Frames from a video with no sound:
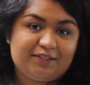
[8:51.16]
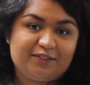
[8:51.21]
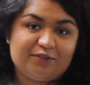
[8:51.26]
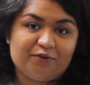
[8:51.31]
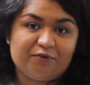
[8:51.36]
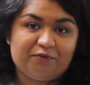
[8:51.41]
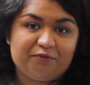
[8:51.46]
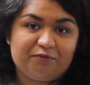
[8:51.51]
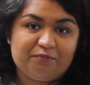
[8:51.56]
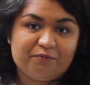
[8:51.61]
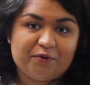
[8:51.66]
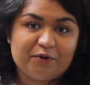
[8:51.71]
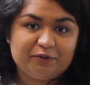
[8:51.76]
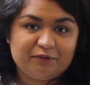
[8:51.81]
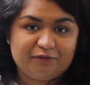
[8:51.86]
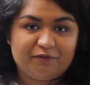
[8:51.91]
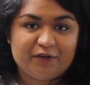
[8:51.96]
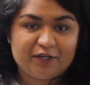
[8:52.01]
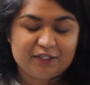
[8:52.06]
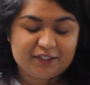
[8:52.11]
sort of
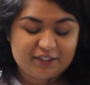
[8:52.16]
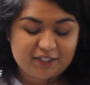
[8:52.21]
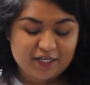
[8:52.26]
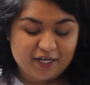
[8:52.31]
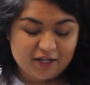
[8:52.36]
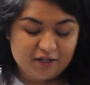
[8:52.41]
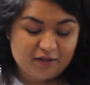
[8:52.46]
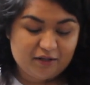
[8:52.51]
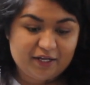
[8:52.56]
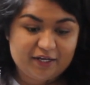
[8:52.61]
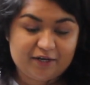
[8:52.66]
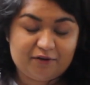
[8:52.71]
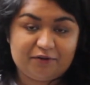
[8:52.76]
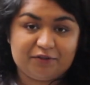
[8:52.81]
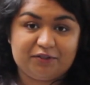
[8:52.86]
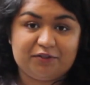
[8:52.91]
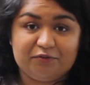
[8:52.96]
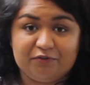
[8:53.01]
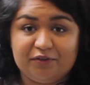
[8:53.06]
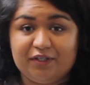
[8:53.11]
most versatile and
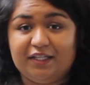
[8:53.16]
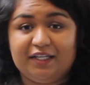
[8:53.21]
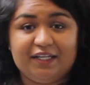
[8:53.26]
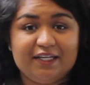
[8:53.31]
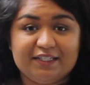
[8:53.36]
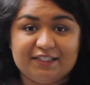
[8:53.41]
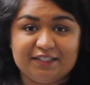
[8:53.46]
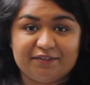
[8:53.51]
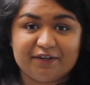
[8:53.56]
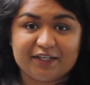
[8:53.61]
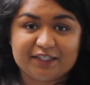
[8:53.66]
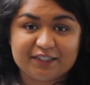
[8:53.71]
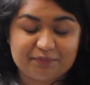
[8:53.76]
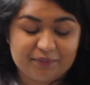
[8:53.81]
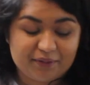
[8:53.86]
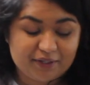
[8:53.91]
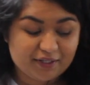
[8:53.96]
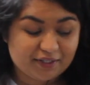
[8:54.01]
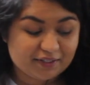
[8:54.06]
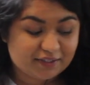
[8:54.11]
also really easy
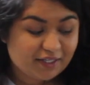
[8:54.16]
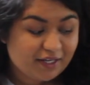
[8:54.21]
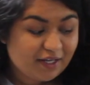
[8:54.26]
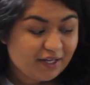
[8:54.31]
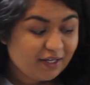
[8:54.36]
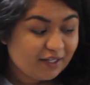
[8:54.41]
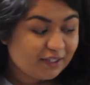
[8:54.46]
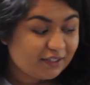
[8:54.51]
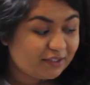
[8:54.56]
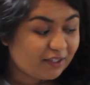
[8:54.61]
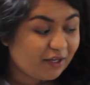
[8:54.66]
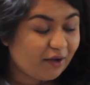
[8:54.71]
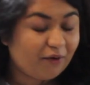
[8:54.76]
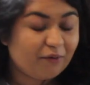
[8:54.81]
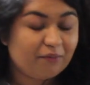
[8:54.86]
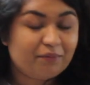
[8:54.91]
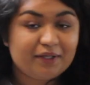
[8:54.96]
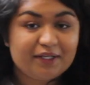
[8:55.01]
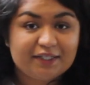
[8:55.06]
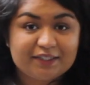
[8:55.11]
recipes.
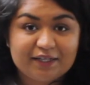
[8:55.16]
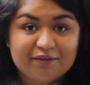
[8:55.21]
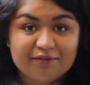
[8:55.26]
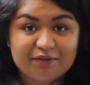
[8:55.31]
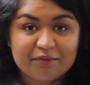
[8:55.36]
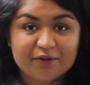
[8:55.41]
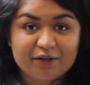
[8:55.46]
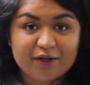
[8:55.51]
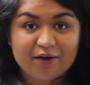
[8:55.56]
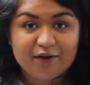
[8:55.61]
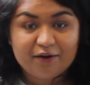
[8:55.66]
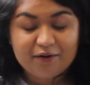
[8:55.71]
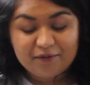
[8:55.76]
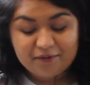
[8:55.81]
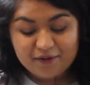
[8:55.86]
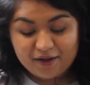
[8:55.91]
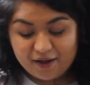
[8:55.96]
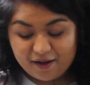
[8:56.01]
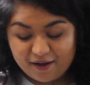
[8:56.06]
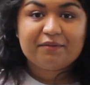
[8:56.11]
So please give them a
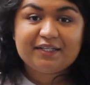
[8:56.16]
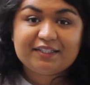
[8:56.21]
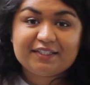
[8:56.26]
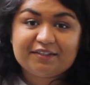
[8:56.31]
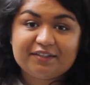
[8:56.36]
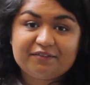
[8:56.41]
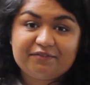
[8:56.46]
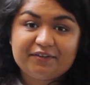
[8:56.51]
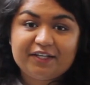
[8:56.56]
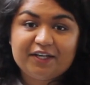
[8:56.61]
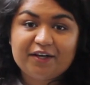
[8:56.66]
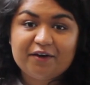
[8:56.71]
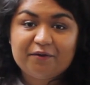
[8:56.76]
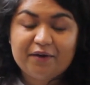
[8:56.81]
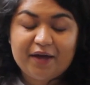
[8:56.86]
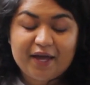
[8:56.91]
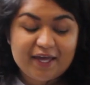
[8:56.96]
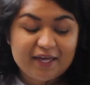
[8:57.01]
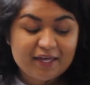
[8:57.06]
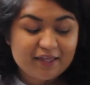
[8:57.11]
go. Please give this
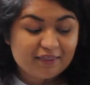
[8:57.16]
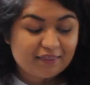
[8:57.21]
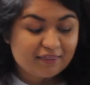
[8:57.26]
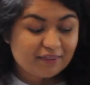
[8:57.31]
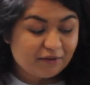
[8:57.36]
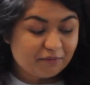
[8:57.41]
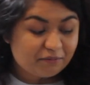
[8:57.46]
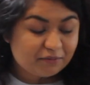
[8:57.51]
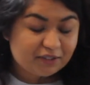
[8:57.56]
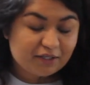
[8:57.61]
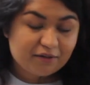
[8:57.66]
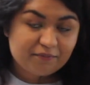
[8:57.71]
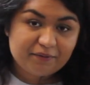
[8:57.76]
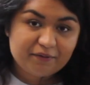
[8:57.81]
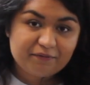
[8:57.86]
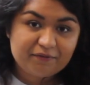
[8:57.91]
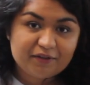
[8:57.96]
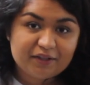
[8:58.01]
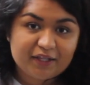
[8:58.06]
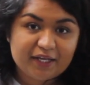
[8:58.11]
video a thumbs
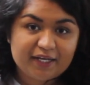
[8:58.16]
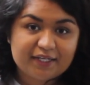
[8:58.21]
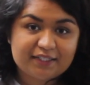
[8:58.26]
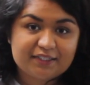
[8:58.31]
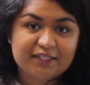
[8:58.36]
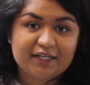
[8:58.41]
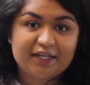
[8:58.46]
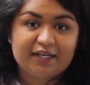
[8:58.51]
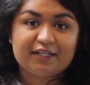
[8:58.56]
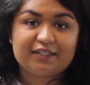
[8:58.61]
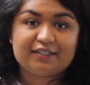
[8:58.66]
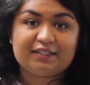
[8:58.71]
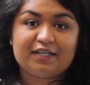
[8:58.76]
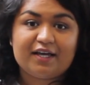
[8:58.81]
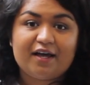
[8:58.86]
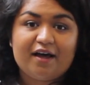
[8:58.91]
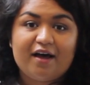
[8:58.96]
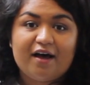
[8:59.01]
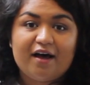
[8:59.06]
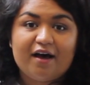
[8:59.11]
up if you liked
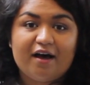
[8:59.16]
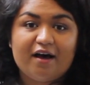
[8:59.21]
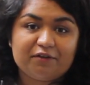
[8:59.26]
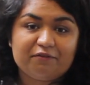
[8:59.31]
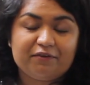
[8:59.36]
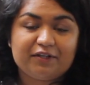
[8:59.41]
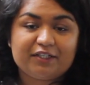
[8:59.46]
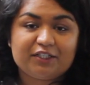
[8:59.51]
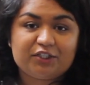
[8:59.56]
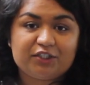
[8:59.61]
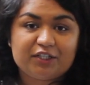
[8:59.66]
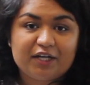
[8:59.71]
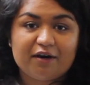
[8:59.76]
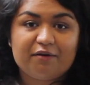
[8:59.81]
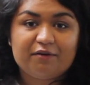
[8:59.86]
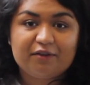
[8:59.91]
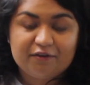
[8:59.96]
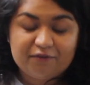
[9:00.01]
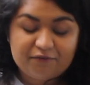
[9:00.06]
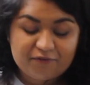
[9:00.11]
it. Don't forget to
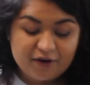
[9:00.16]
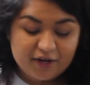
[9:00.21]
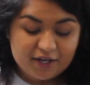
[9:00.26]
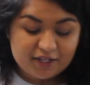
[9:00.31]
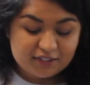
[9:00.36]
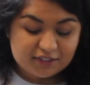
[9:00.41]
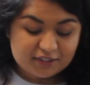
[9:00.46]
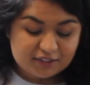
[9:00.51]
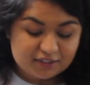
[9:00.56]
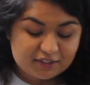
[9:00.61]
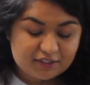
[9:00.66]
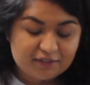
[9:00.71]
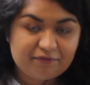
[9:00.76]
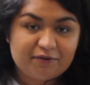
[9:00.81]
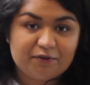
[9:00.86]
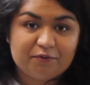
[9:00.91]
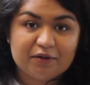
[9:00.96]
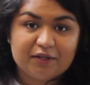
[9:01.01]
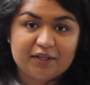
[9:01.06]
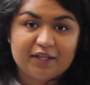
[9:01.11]
share it with your friends if you